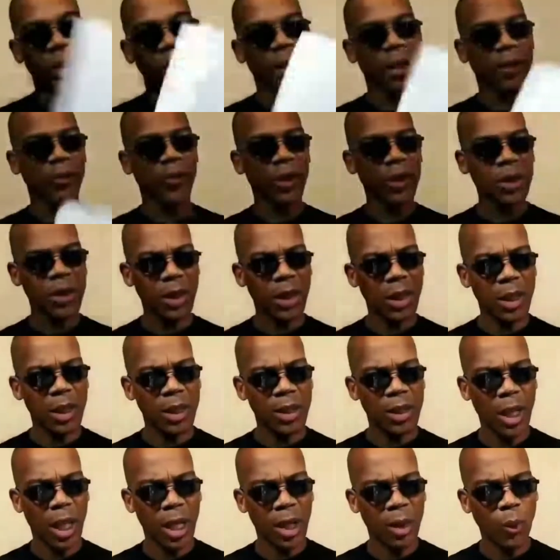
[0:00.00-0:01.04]
And this
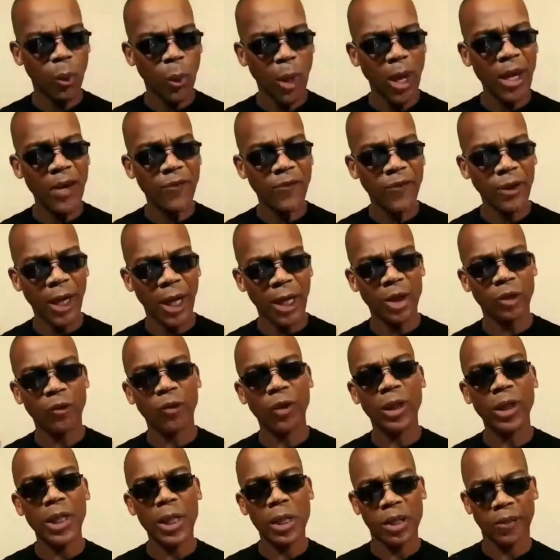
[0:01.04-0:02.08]
is a waiver and a
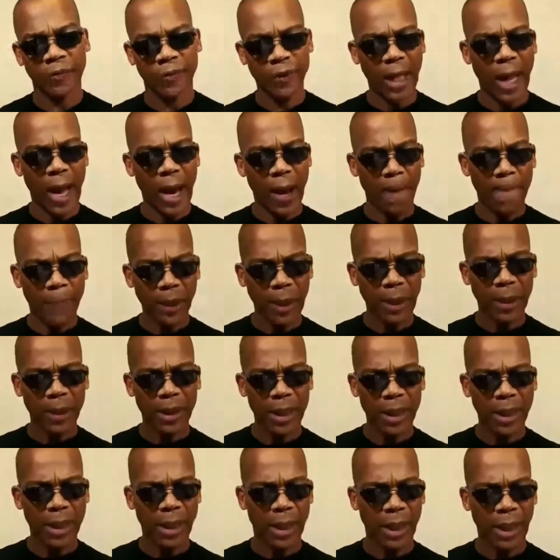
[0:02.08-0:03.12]
release of
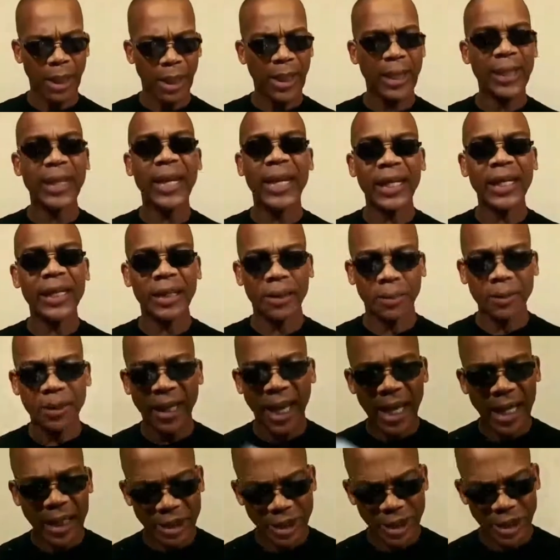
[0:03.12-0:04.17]
liability in
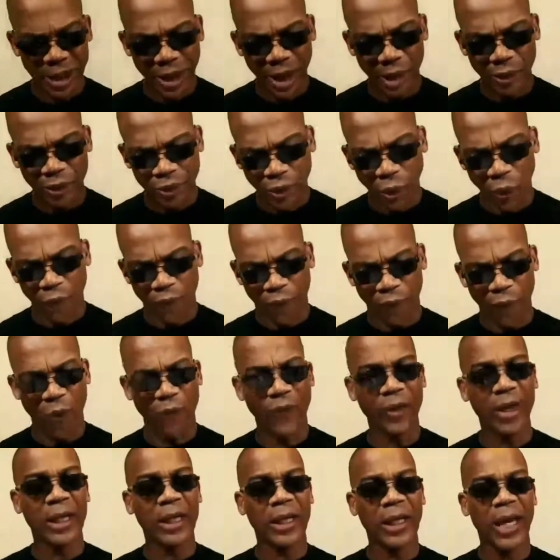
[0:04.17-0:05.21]
indemnation and so
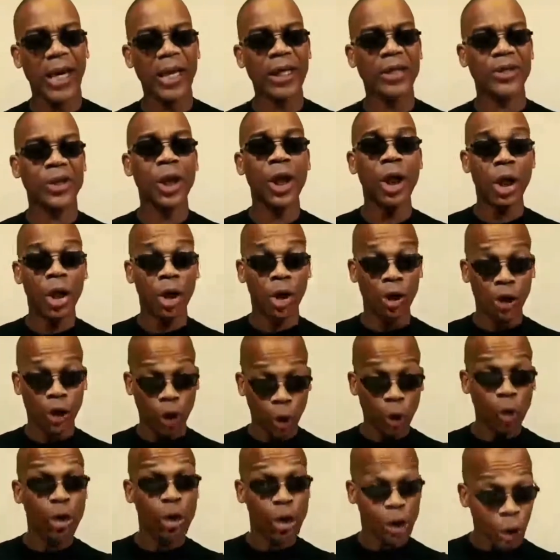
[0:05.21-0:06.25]
forth in case
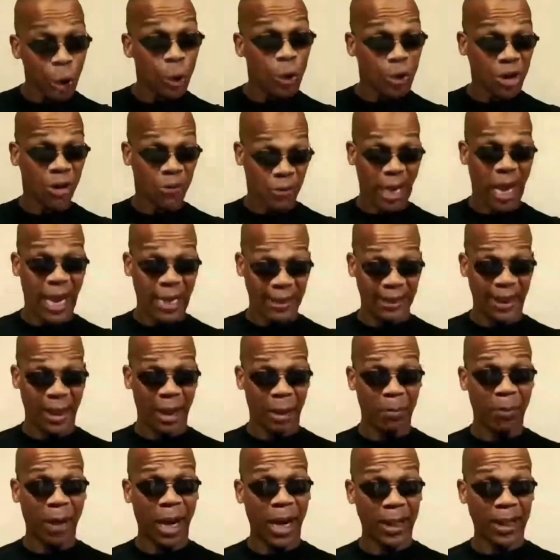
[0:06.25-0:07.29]
you shoot some
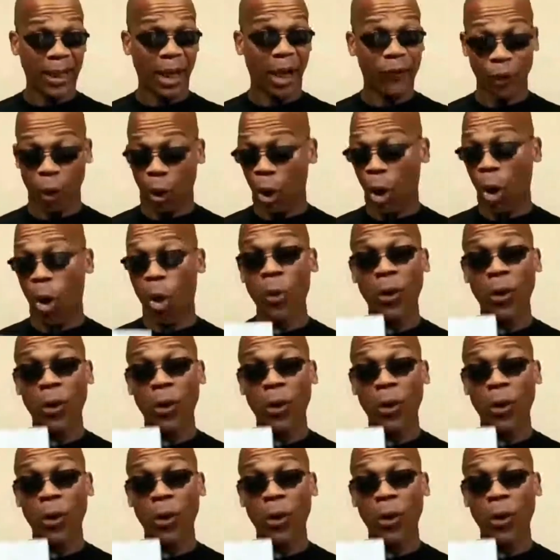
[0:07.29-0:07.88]
goddamn body of your own